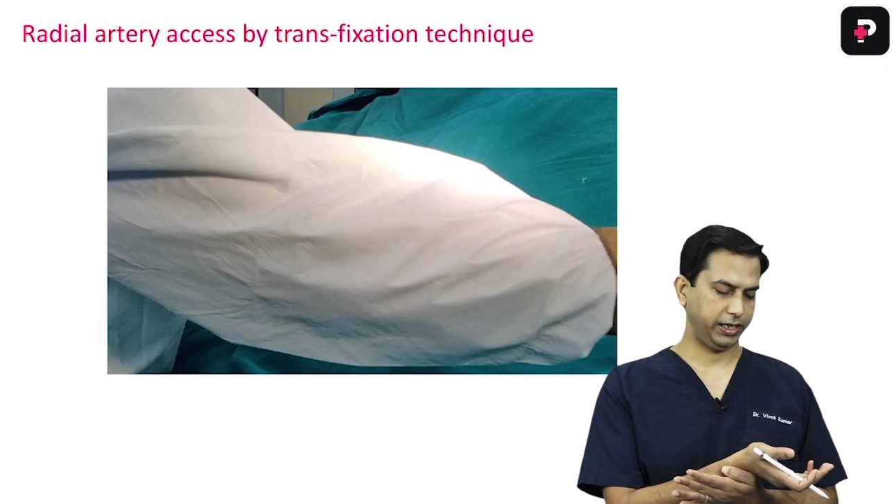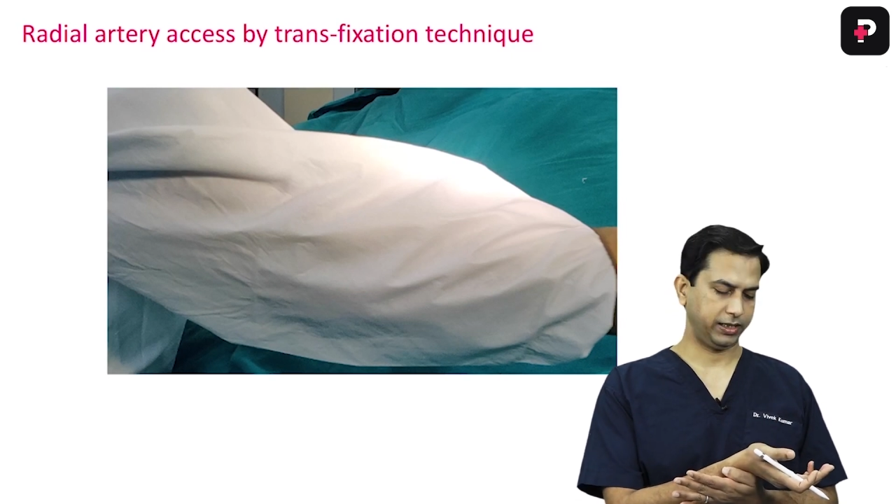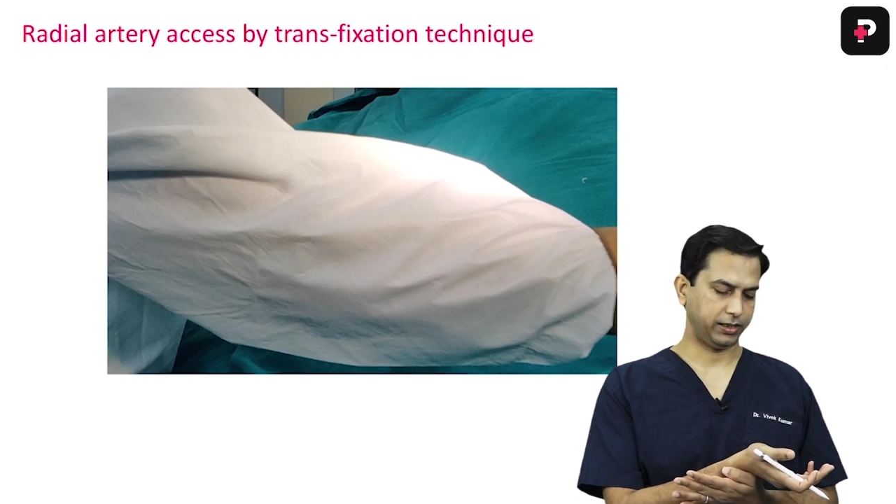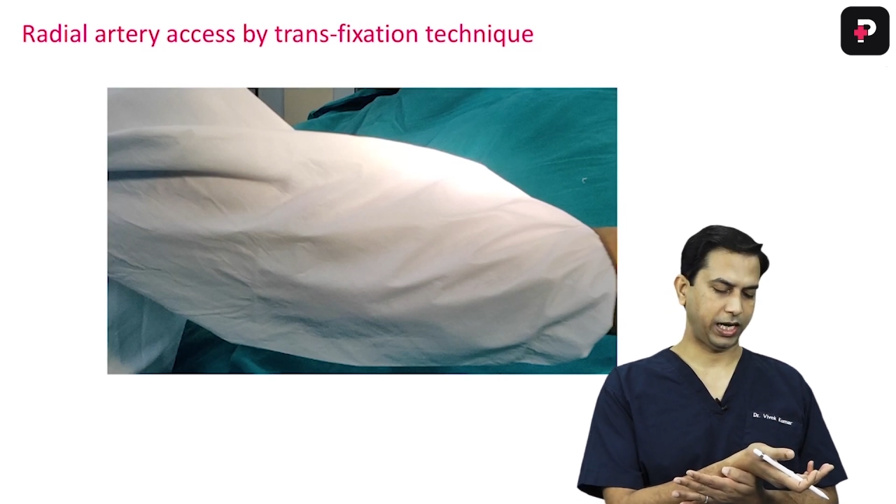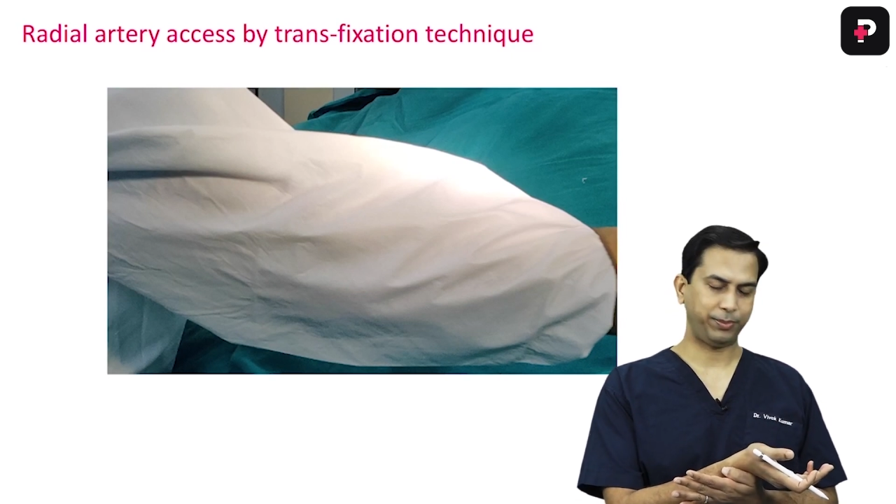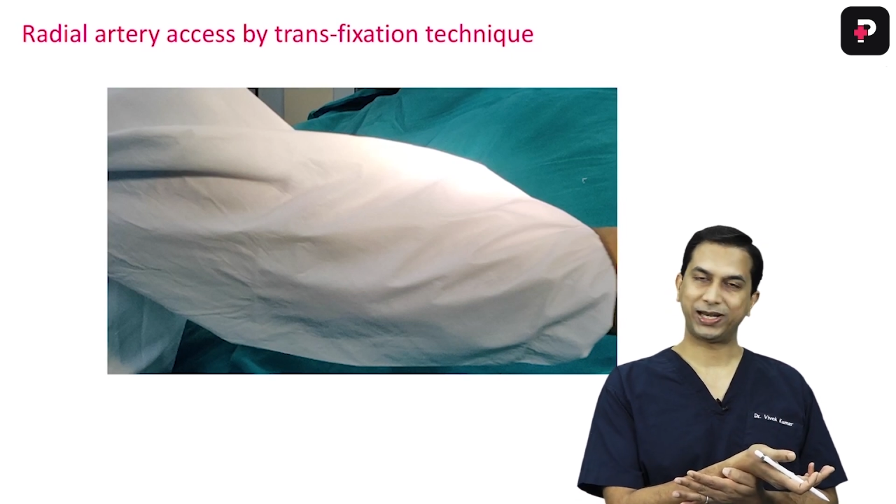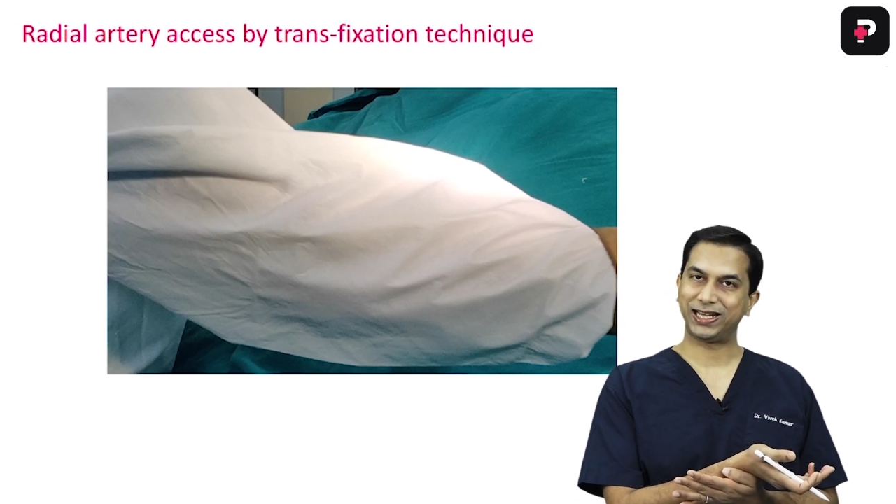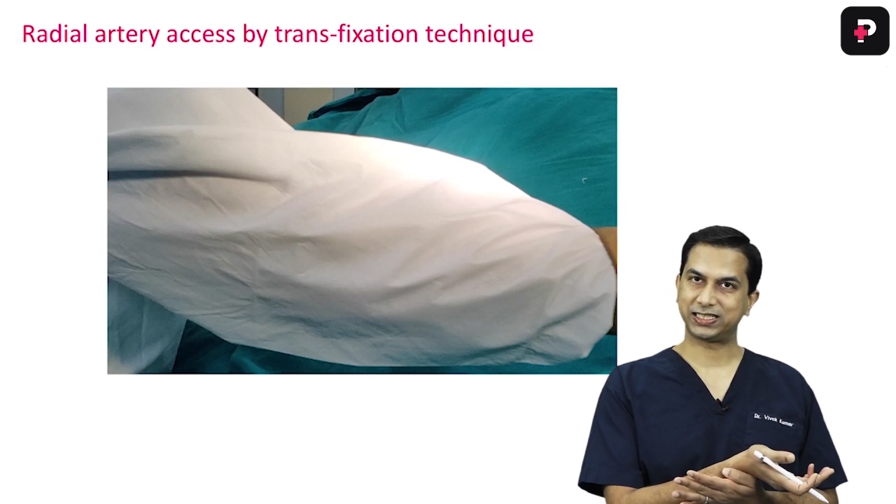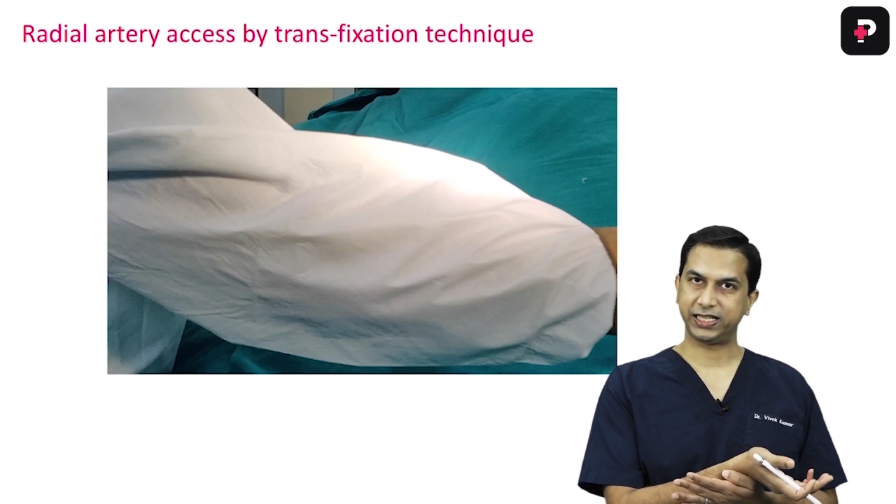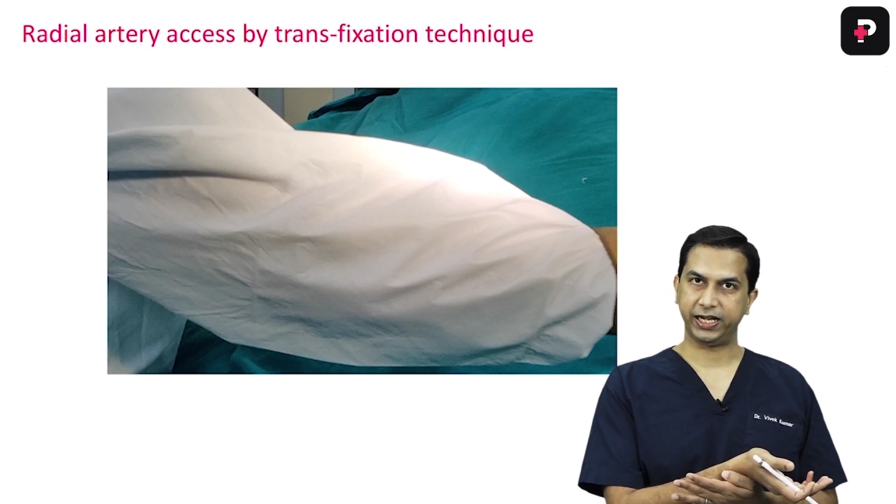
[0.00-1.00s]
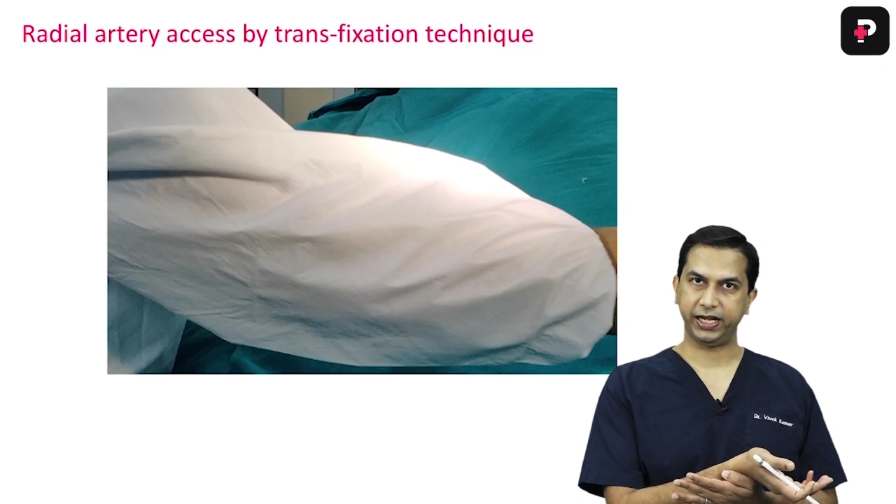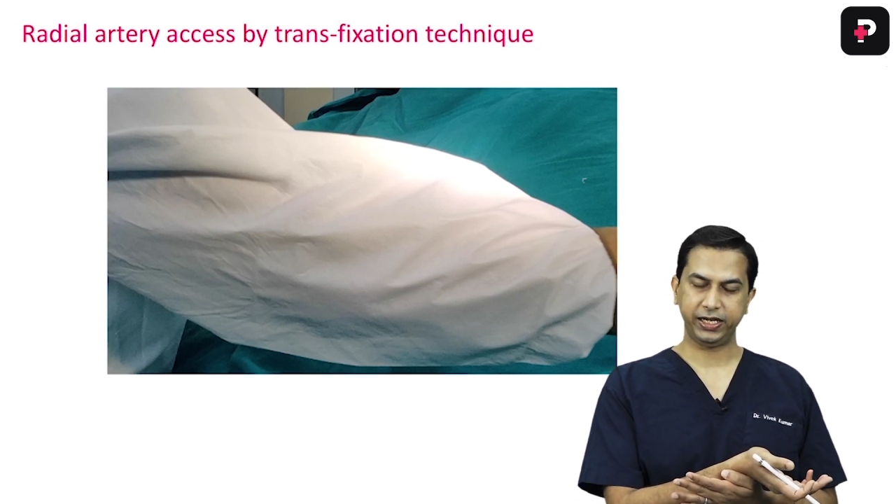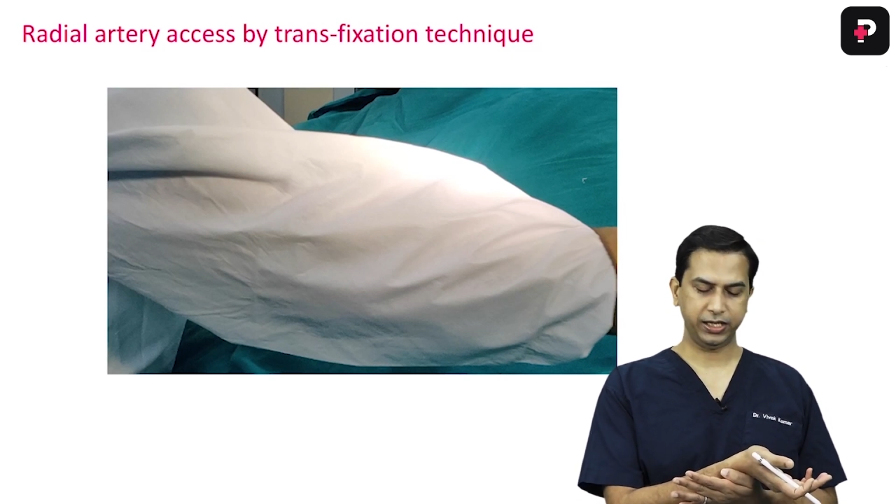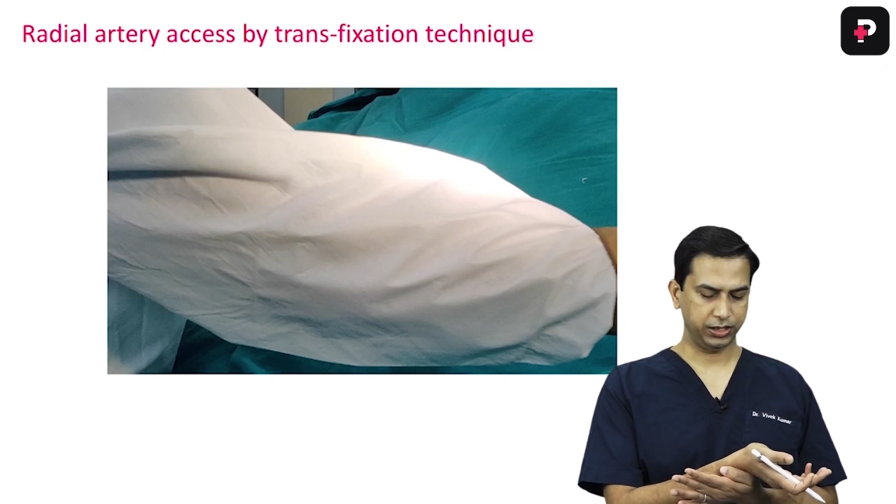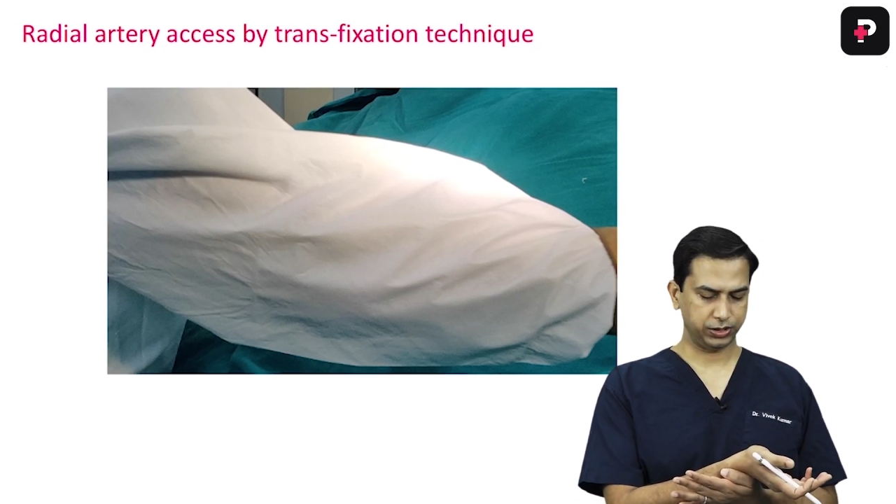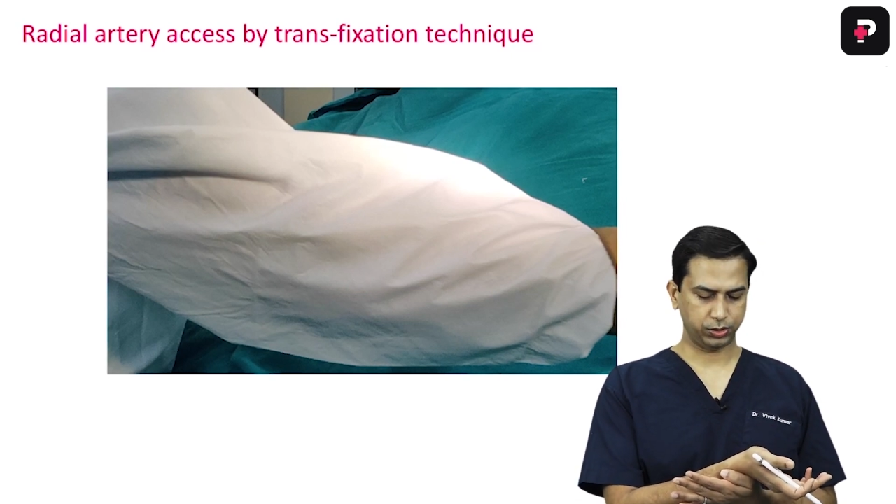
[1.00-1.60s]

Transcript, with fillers: hyperextended